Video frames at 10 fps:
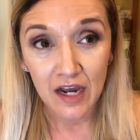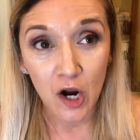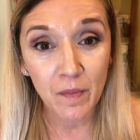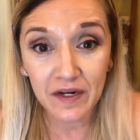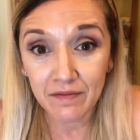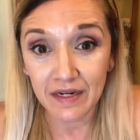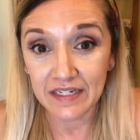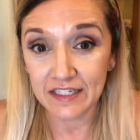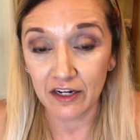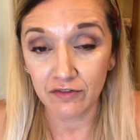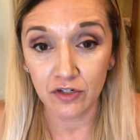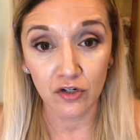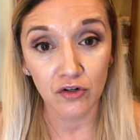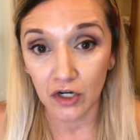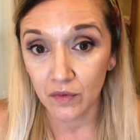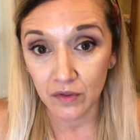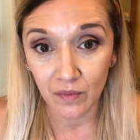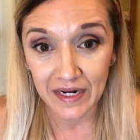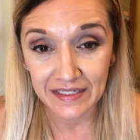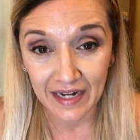opening myself to grow in
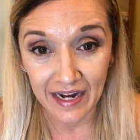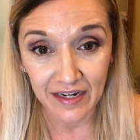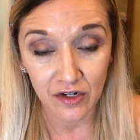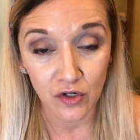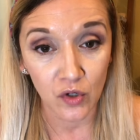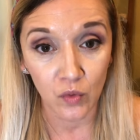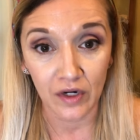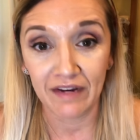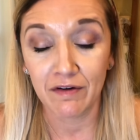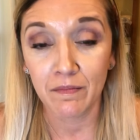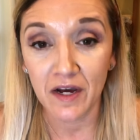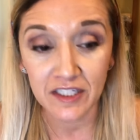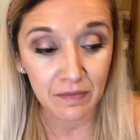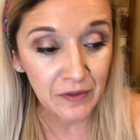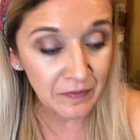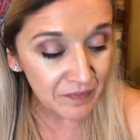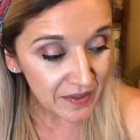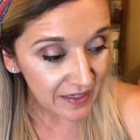ways that I didn't know were even possible.